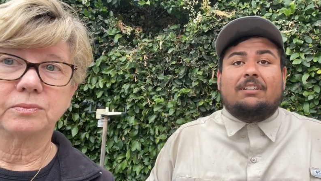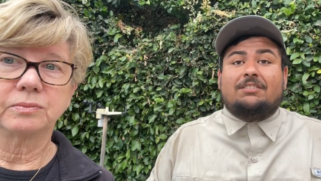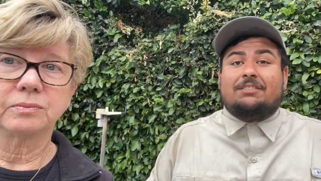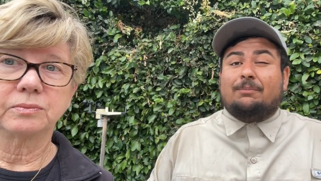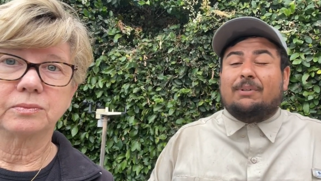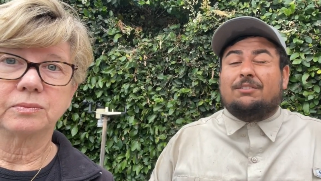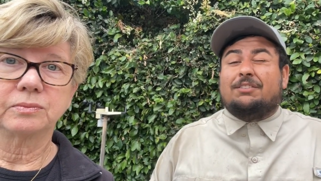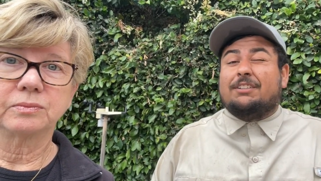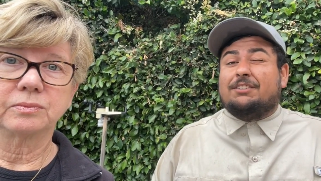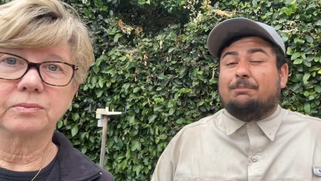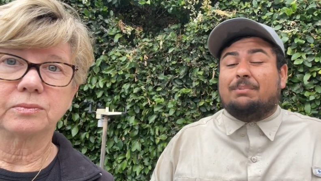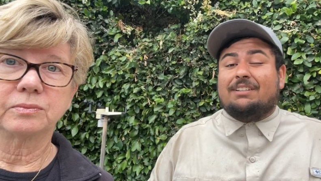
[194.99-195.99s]
Speaker 1: as it's about
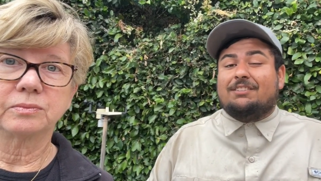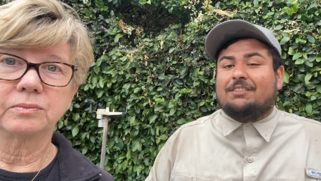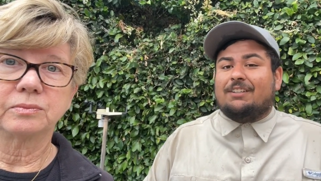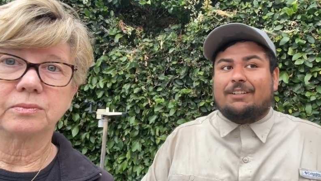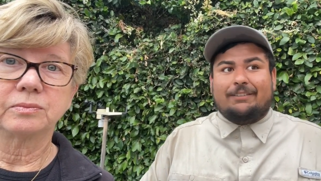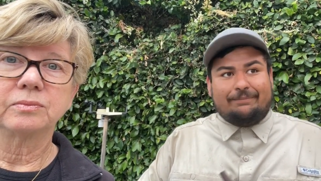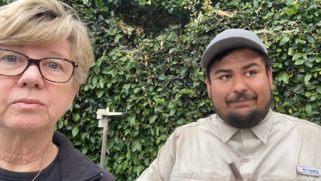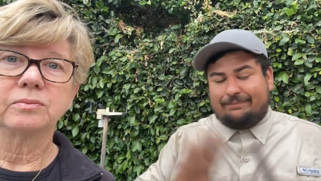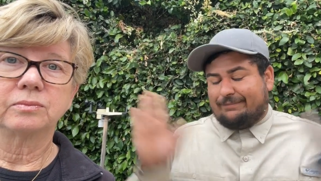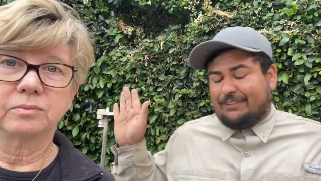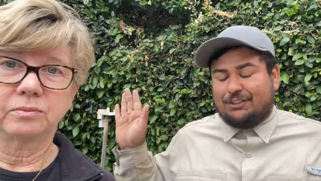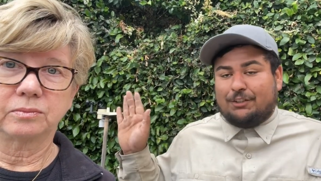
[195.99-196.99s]
60 PSI,
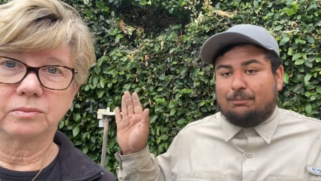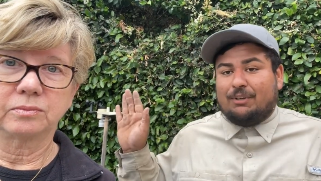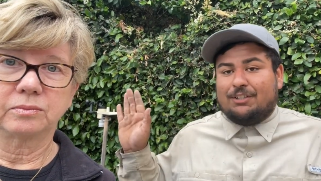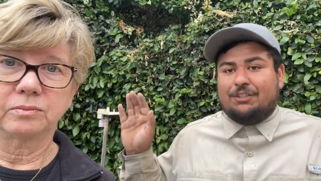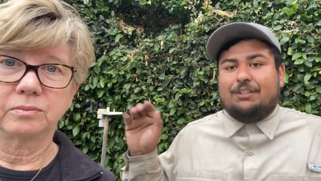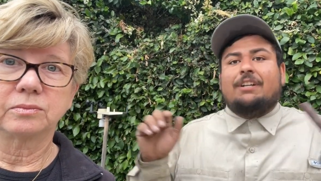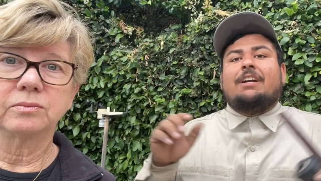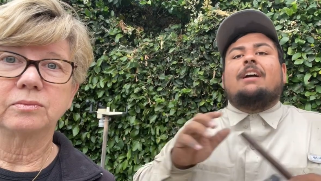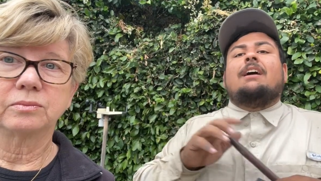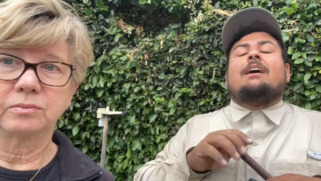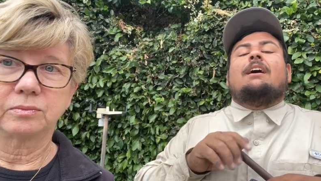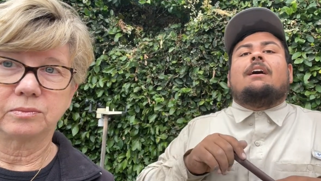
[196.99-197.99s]
that's good pressure.
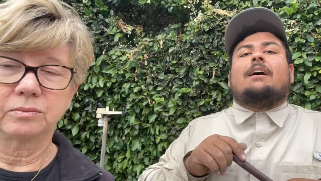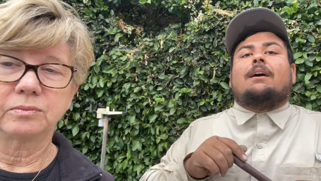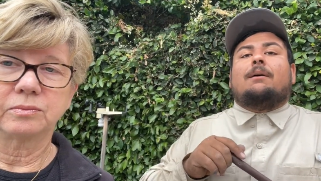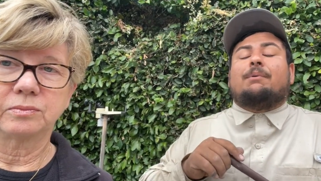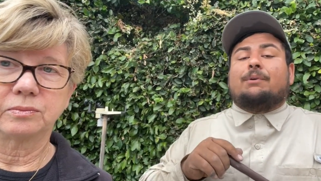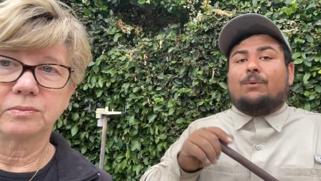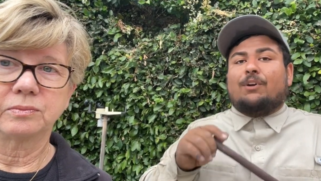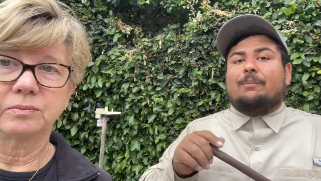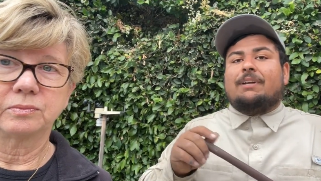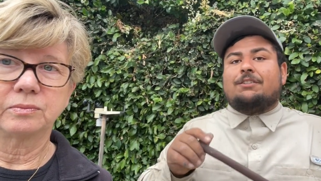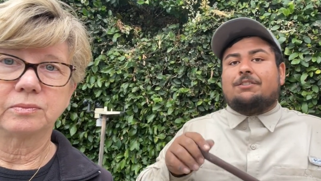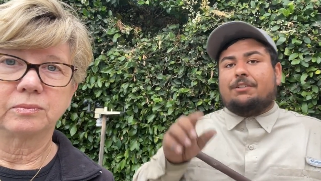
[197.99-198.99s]
Uh, but you want to
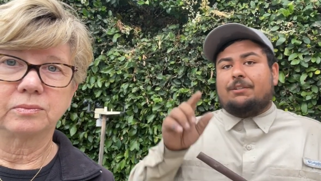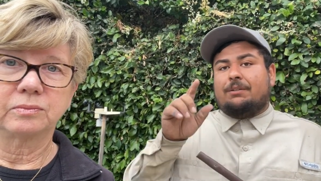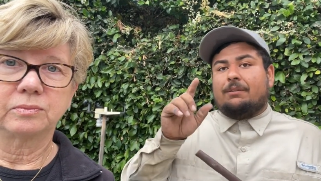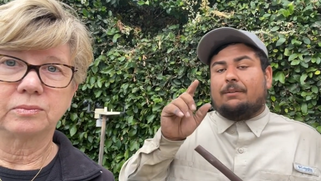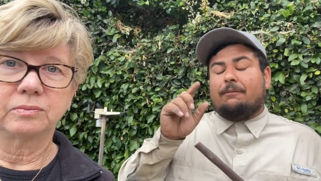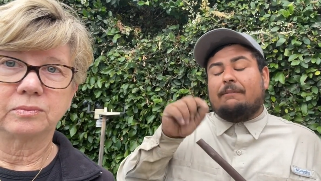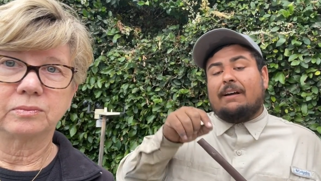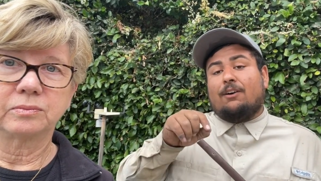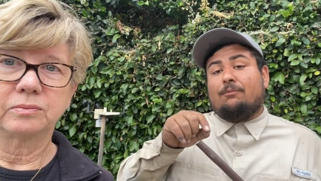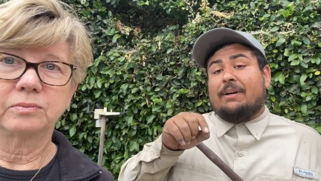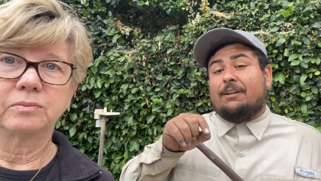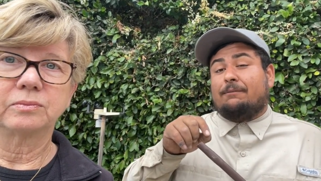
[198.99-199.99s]
make sure the
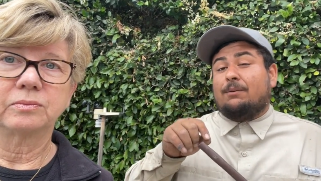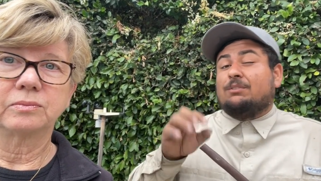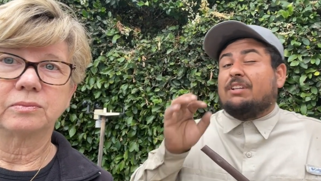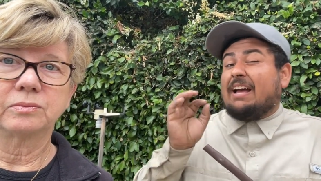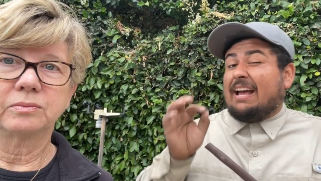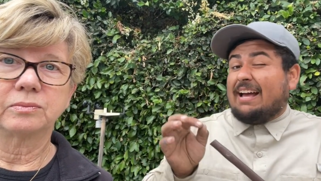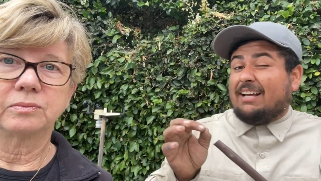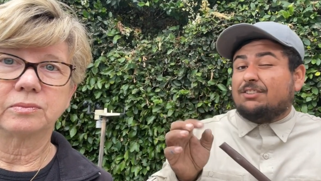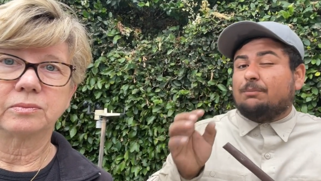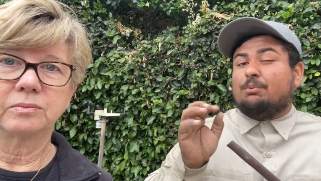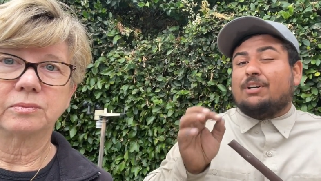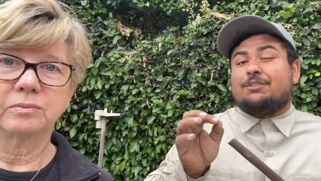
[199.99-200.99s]
valve manifold has
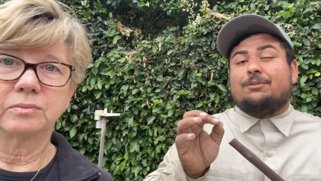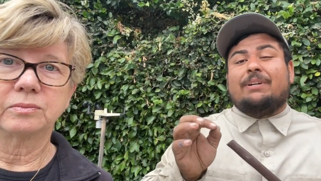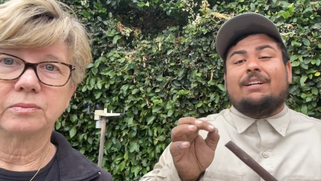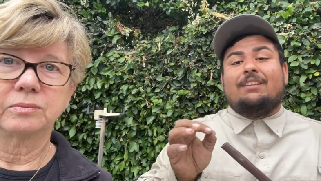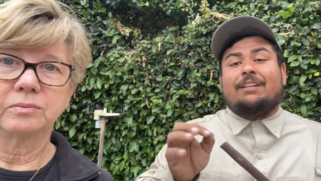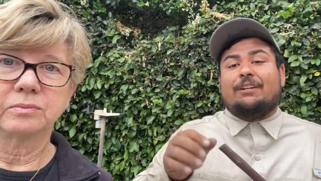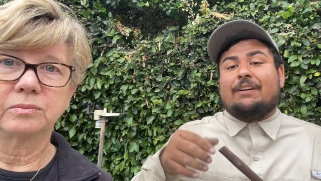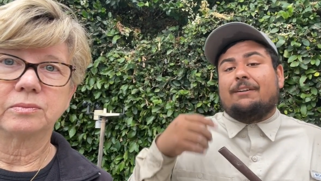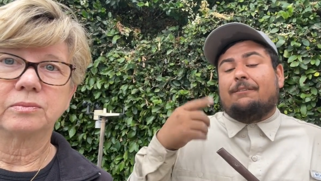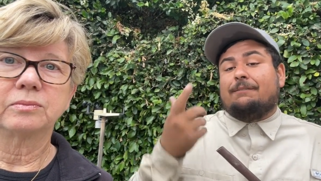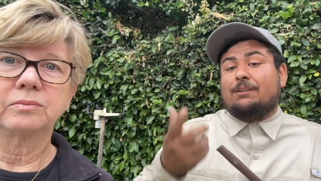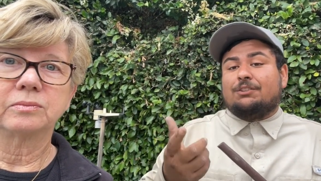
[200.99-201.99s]
a pressure regulator and
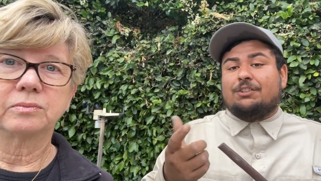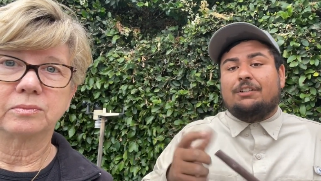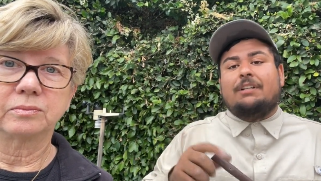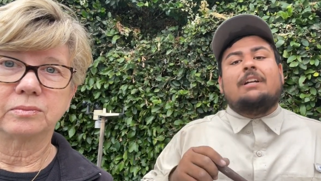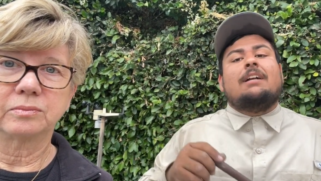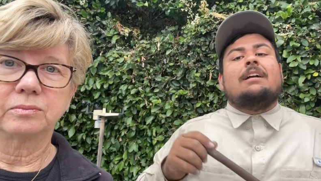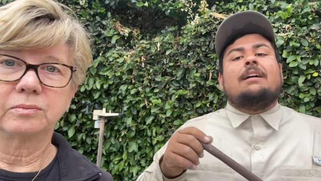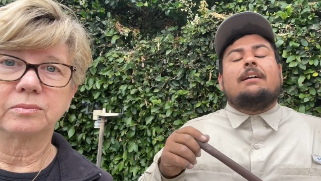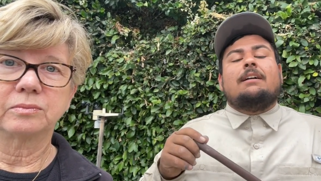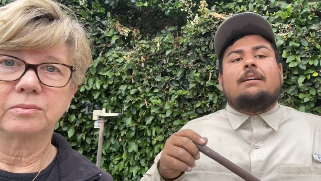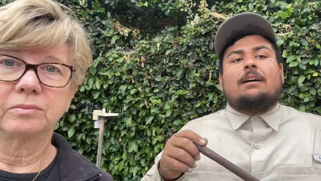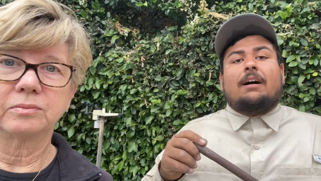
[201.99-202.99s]
a filter.
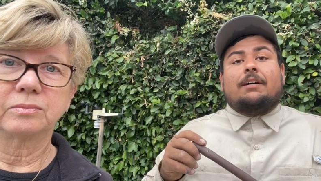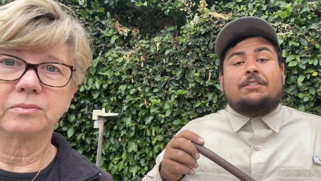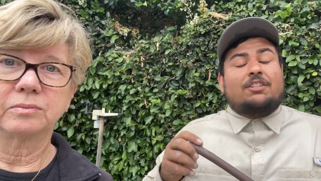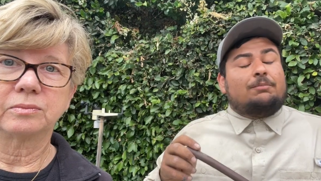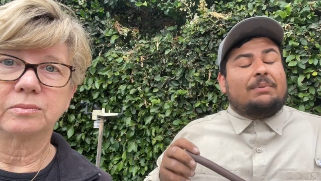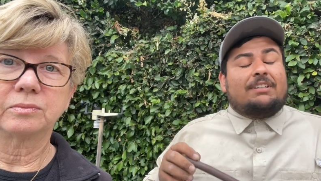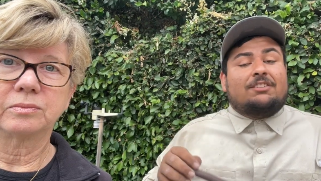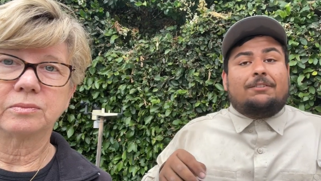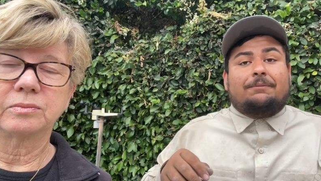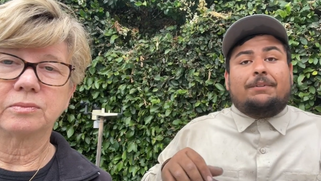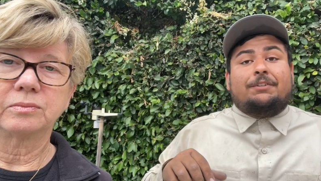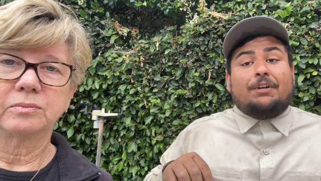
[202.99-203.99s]
Uh, just because
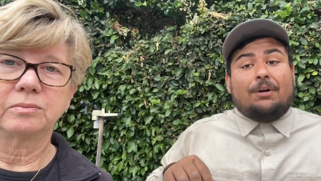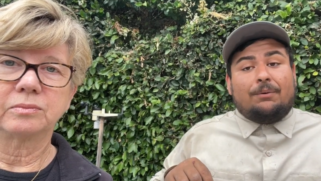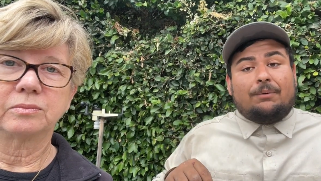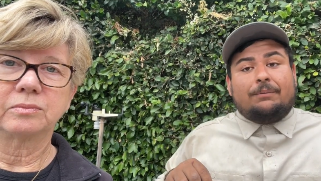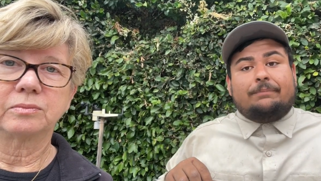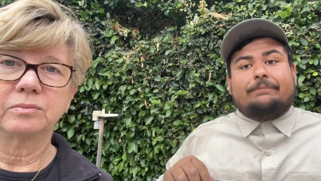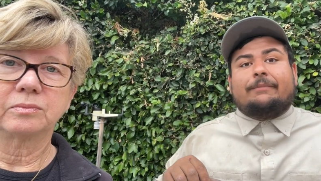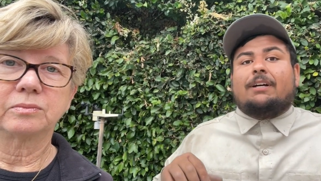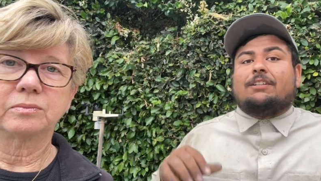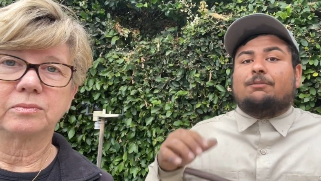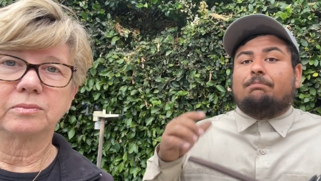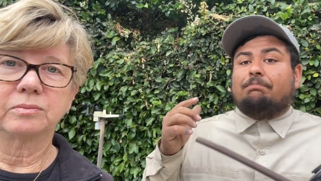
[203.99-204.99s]
if you don't, uh, it's